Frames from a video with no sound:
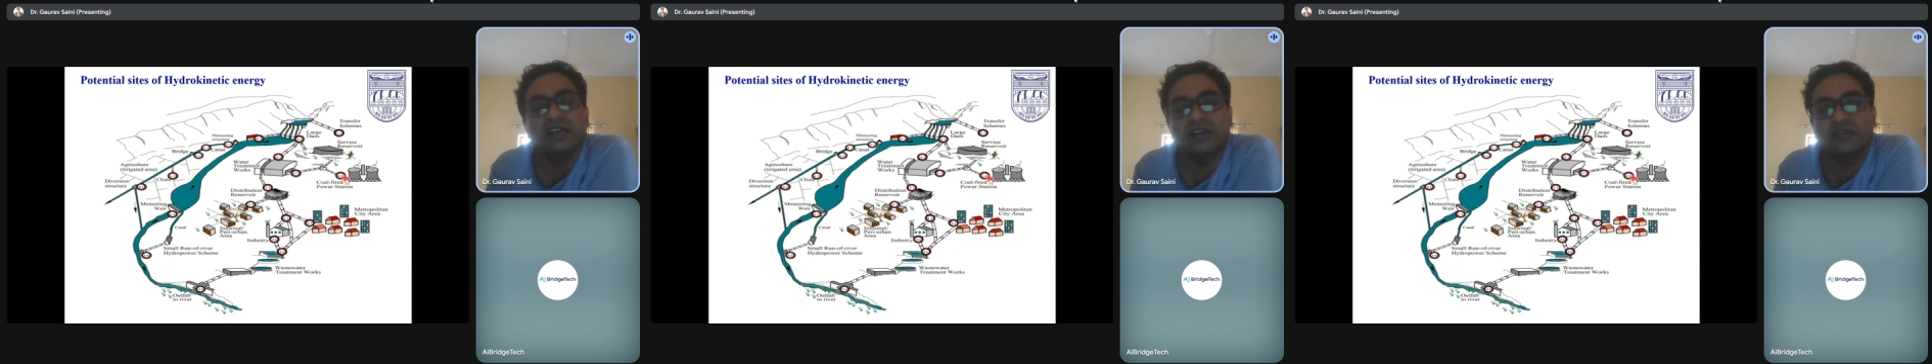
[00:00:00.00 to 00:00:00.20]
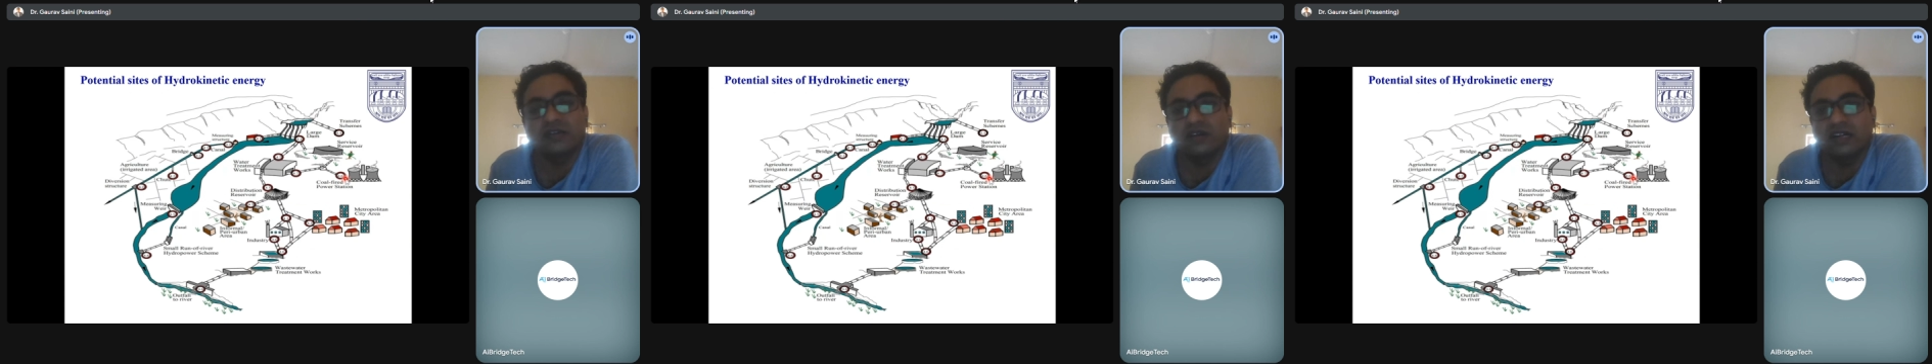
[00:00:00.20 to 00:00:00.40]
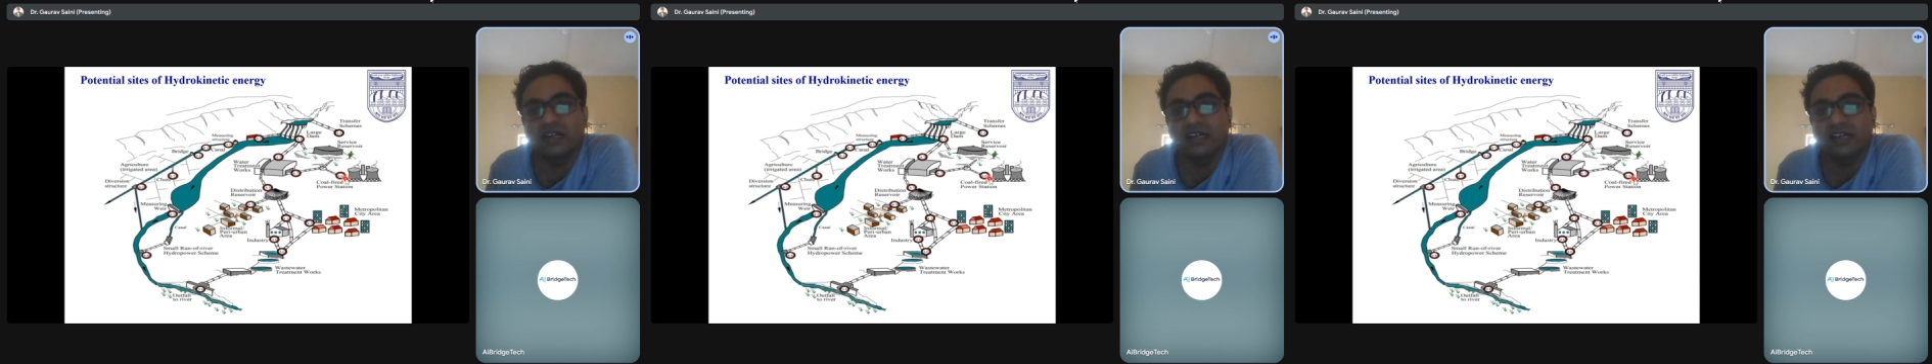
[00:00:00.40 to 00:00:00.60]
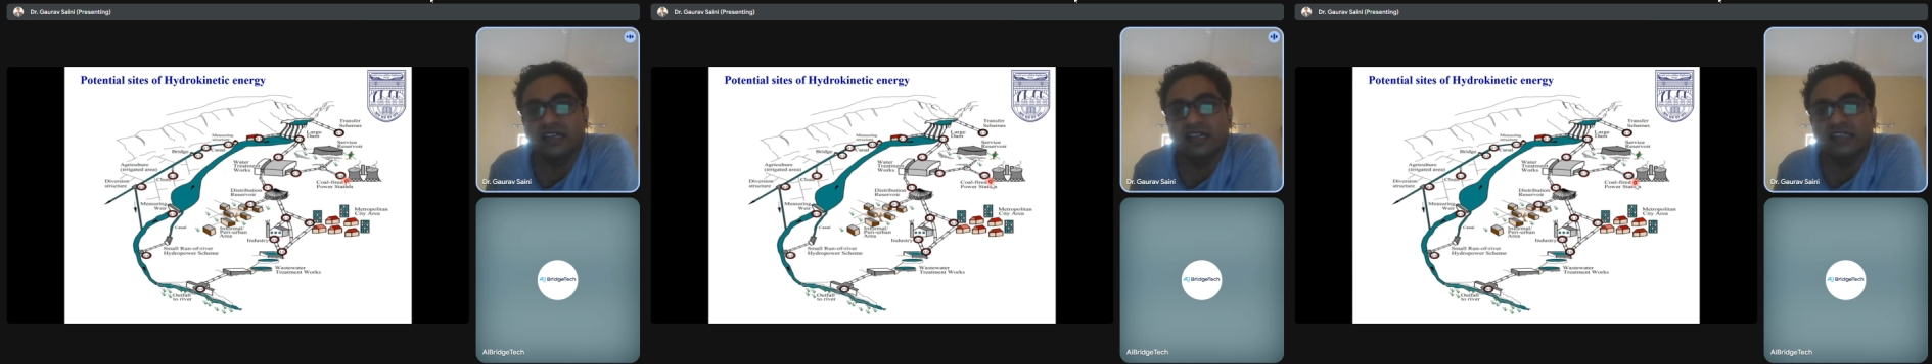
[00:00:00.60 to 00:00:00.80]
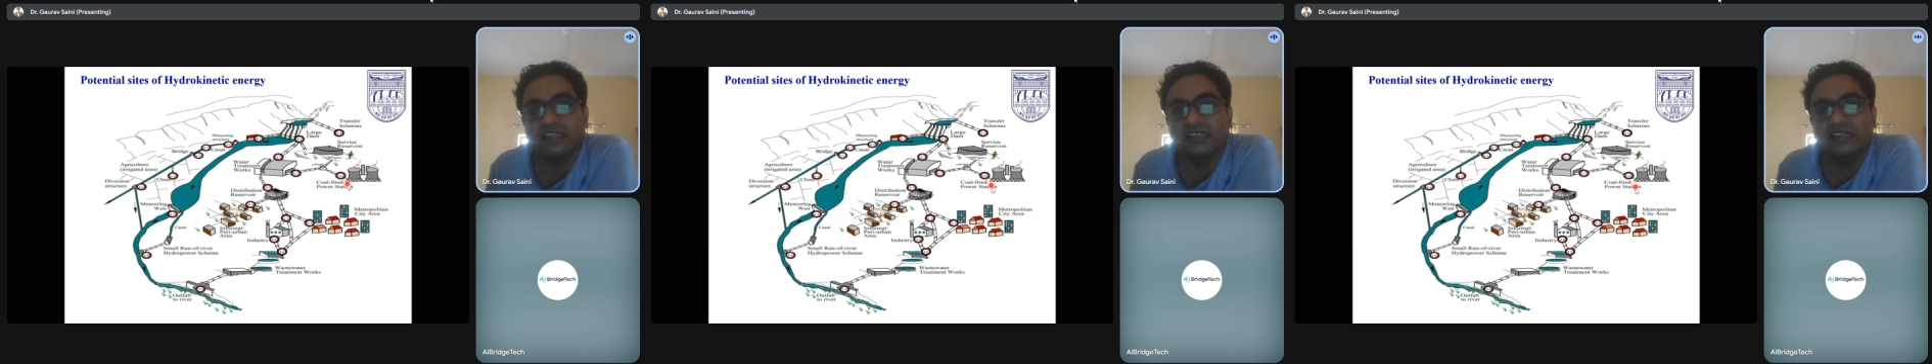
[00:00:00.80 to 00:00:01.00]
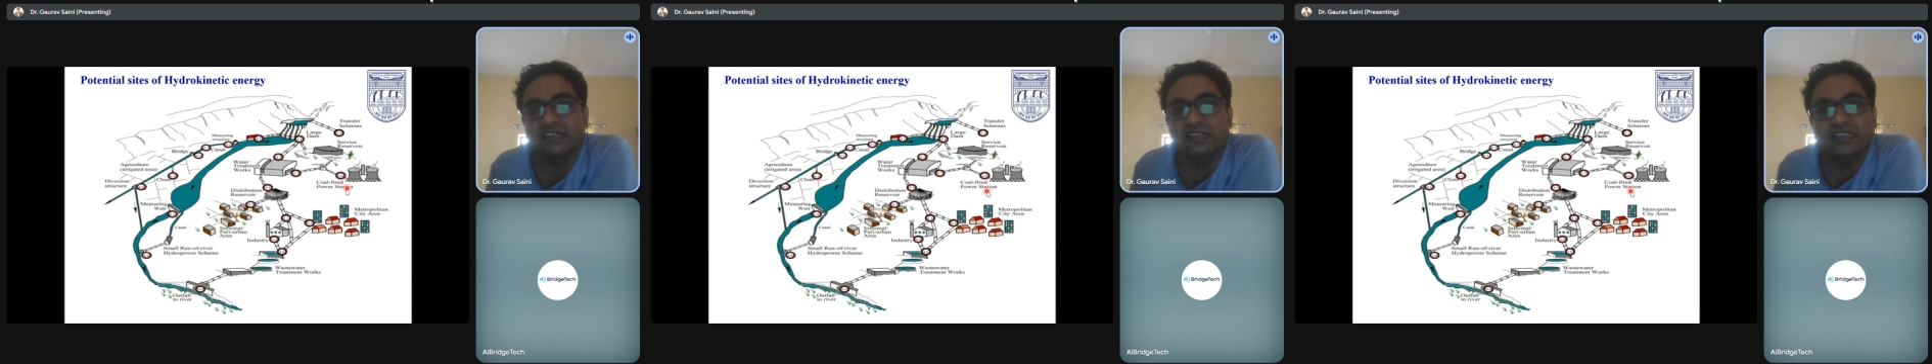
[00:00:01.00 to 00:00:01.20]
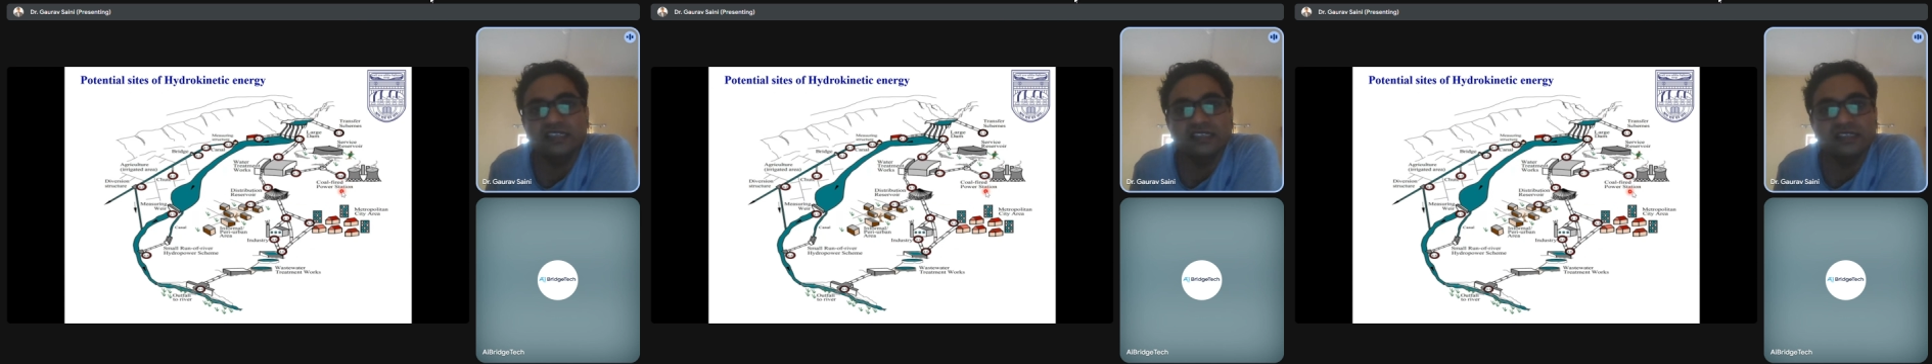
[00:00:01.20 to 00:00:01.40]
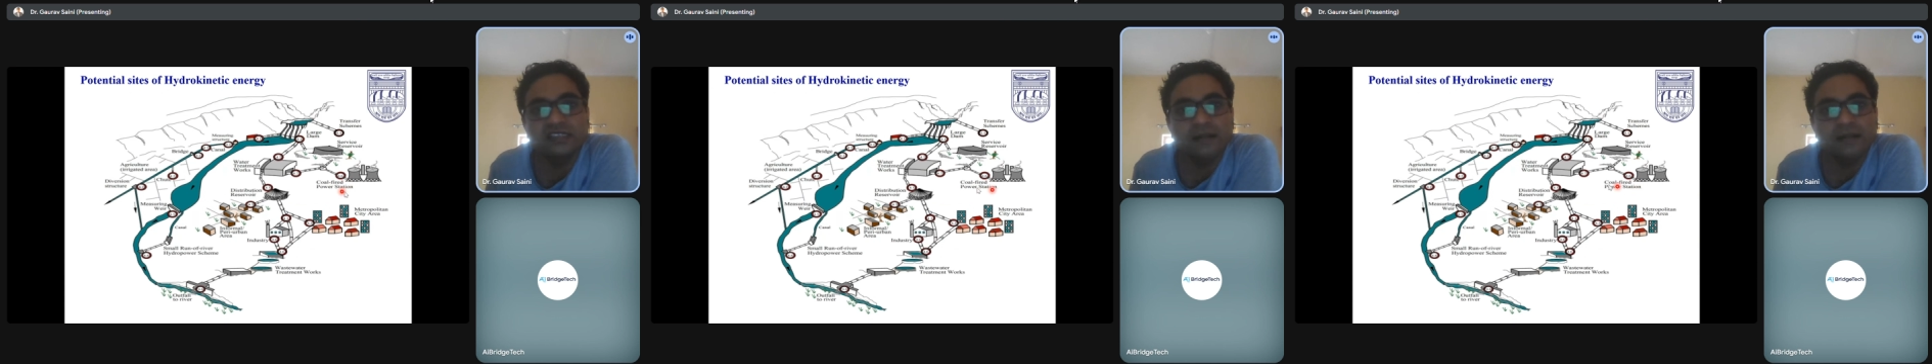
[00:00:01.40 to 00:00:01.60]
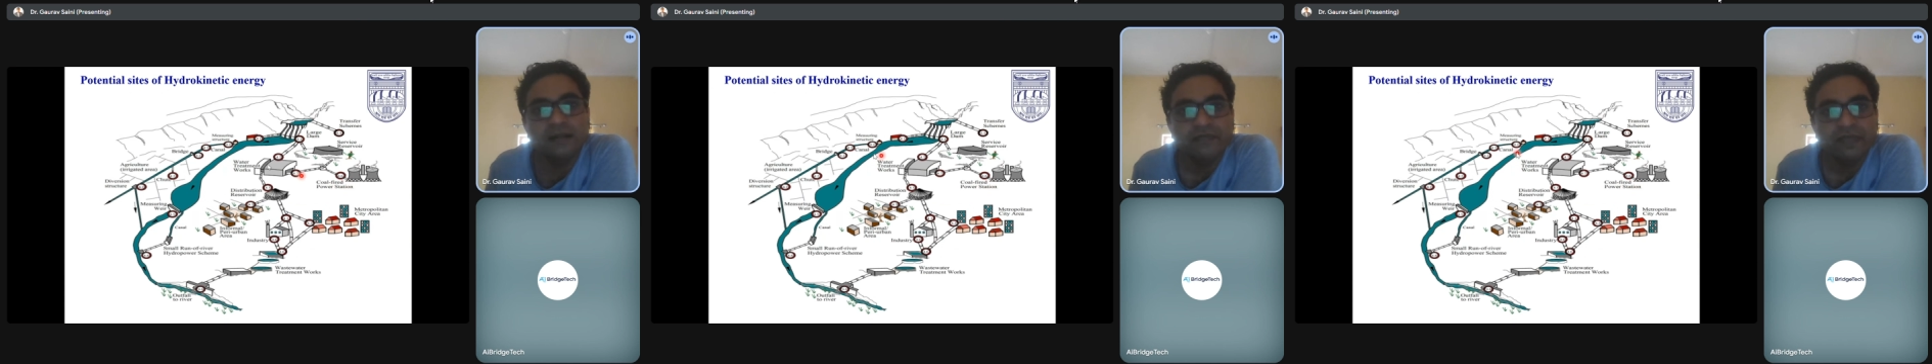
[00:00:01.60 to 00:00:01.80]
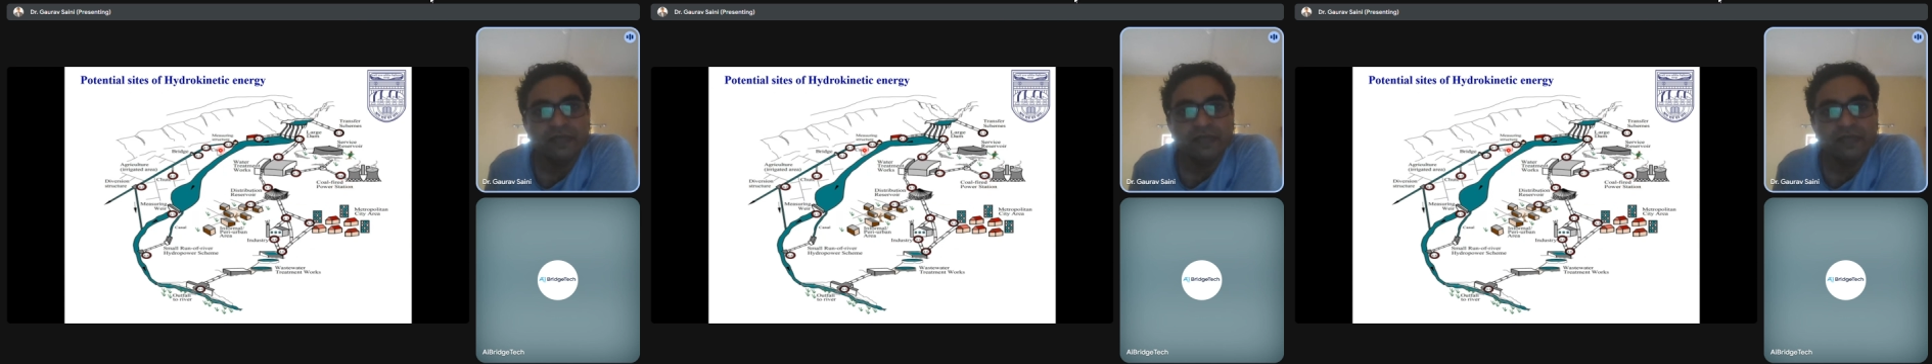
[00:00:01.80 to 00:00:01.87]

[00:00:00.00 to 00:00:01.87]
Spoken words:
the hydrokinetic energy generations.